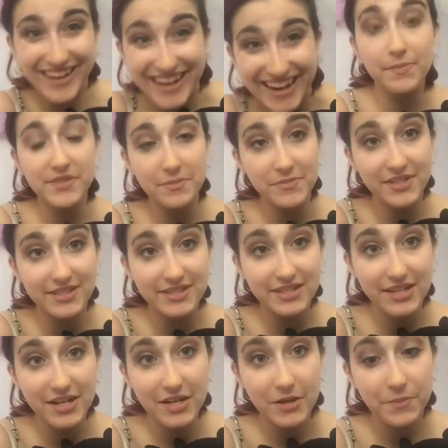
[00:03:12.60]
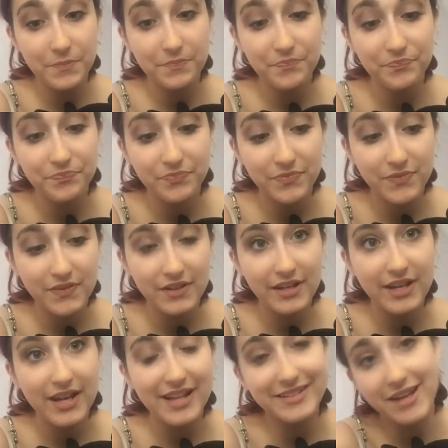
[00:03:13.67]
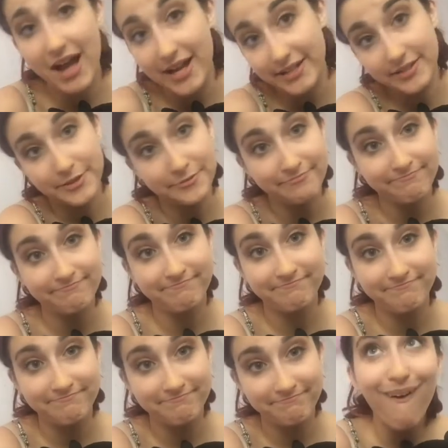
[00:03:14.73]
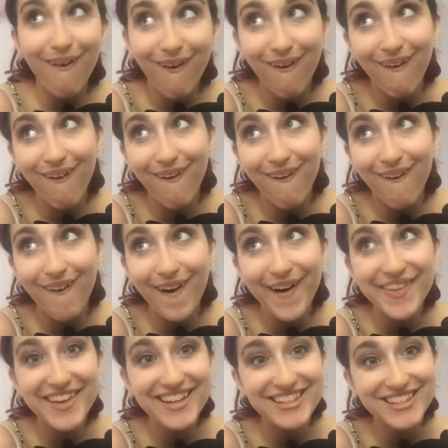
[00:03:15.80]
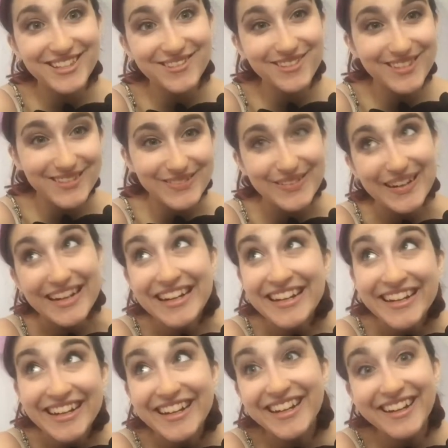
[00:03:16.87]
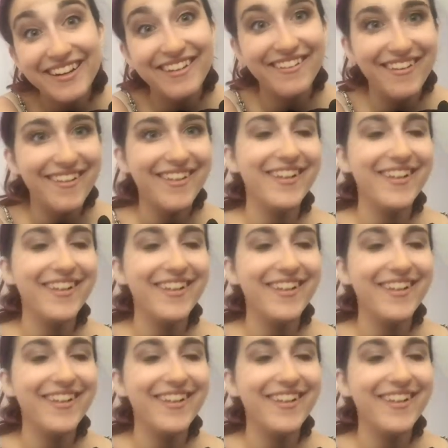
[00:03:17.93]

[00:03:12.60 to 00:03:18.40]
optimistic, and kind. Oh, that's so sweet.